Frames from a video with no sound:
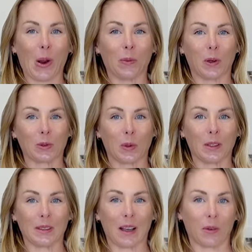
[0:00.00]
on which
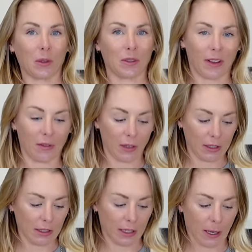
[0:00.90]
one's everyone's
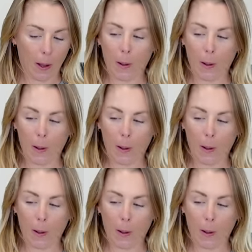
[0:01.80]
favorites. Like,